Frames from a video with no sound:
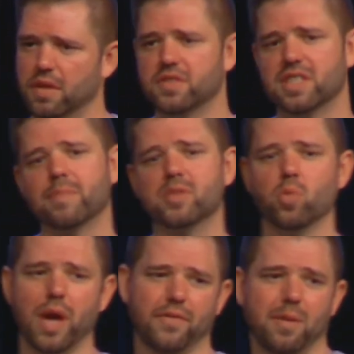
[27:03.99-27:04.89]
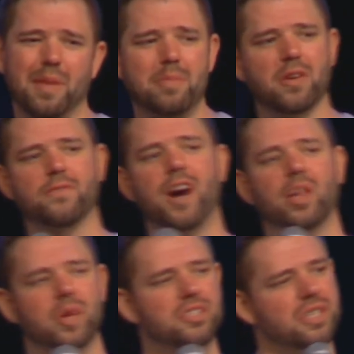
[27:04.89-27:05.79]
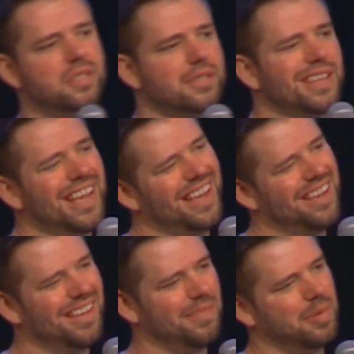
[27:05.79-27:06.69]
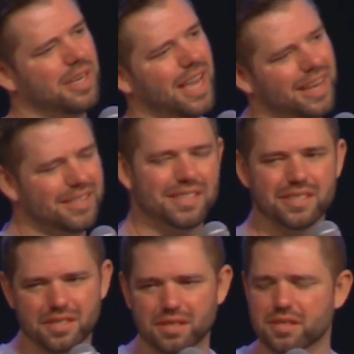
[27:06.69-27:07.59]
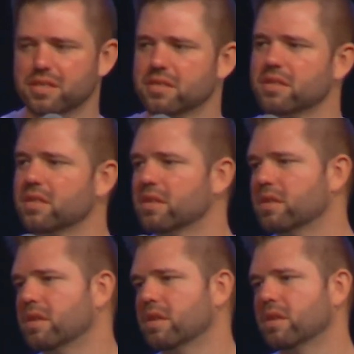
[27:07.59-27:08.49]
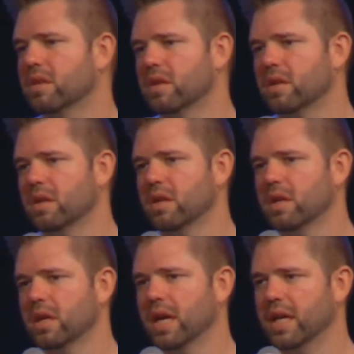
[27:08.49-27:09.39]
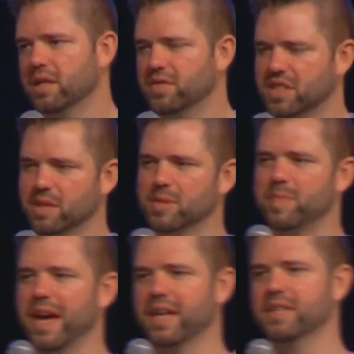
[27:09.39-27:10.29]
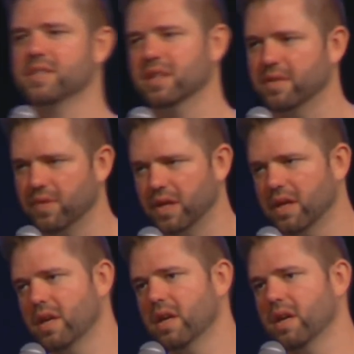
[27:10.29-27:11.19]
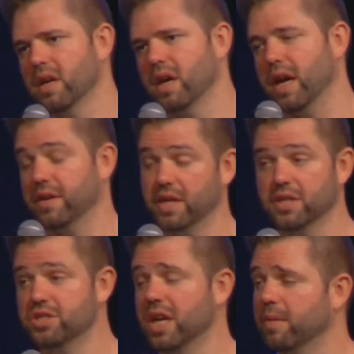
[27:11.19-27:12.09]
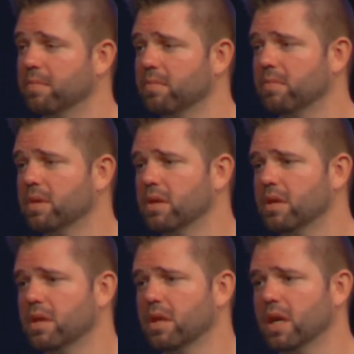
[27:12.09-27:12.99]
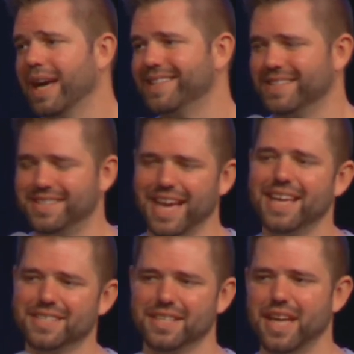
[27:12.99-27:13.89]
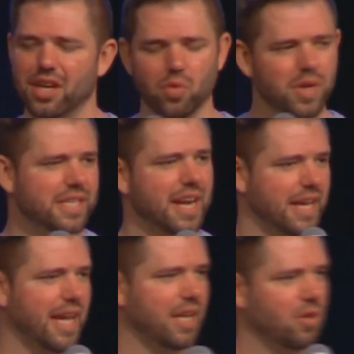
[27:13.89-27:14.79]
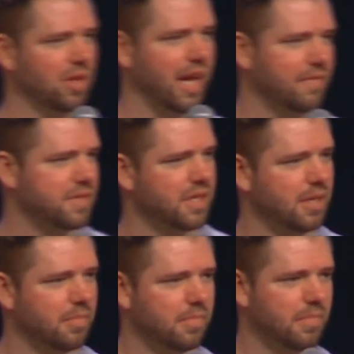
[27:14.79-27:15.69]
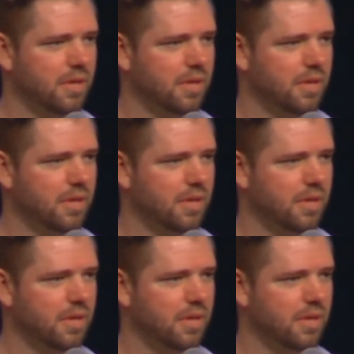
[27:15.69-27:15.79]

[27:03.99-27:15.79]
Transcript: You've slipped away from that. Maybe you're following Jesus, but at a distance. And you've slipped back into living in shame. And today is the day you're rededicating your life to him.